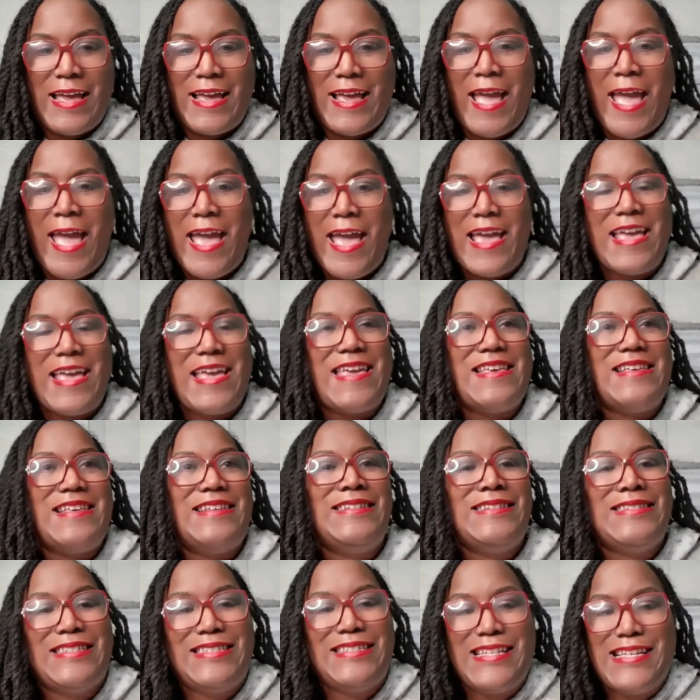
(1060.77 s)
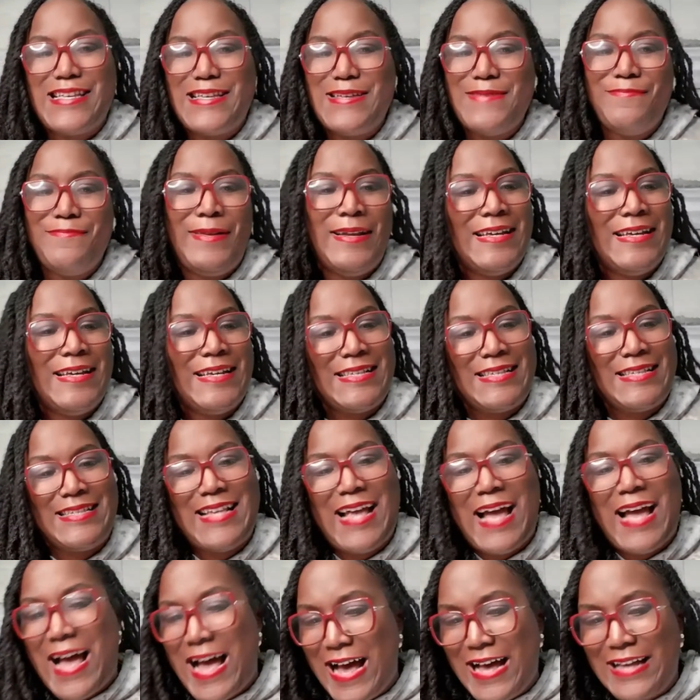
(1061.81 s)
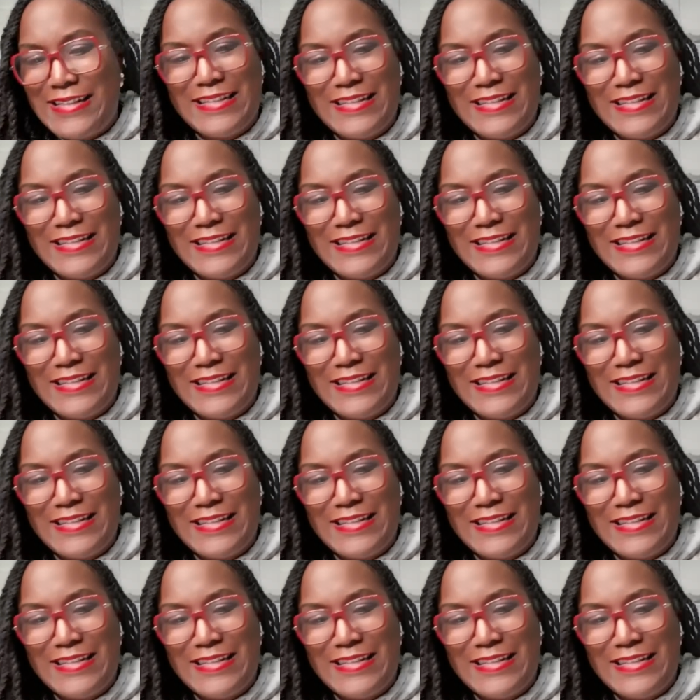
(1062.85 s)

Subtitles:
hey, team plus size.